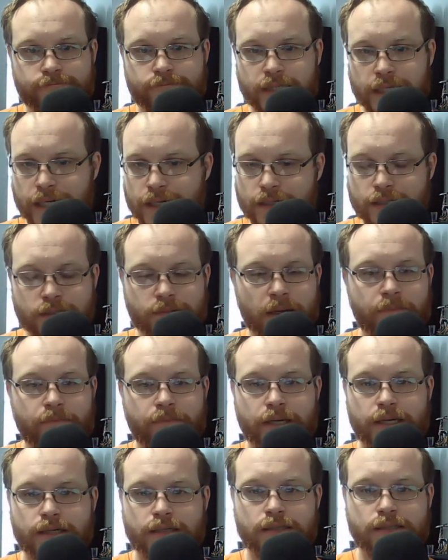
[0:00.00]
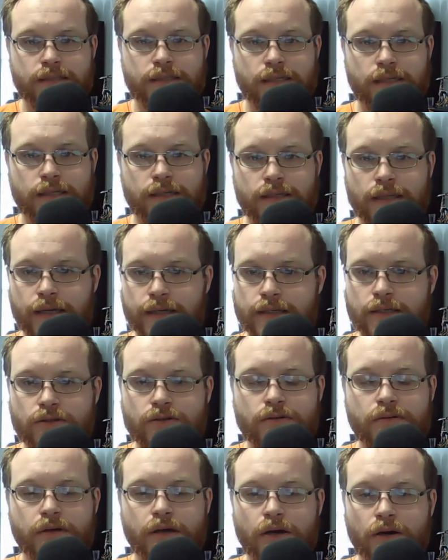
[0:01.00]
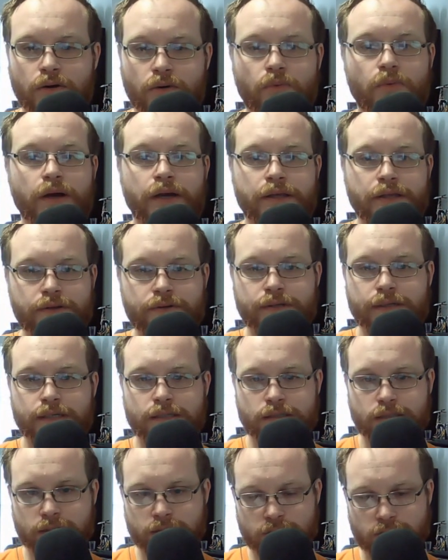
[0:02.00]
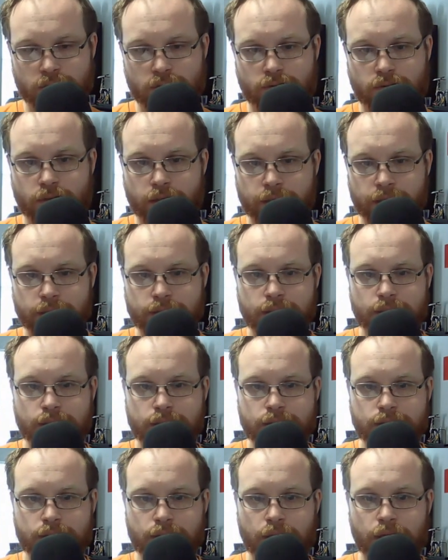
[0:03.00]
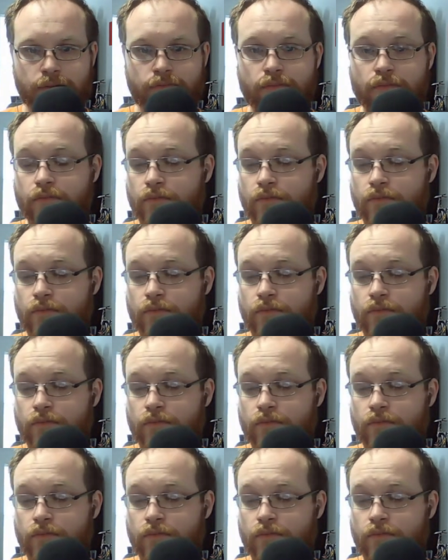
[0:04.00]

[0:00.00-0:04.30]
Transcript: That is my biggest thing. Like, you know what you need to do in this game.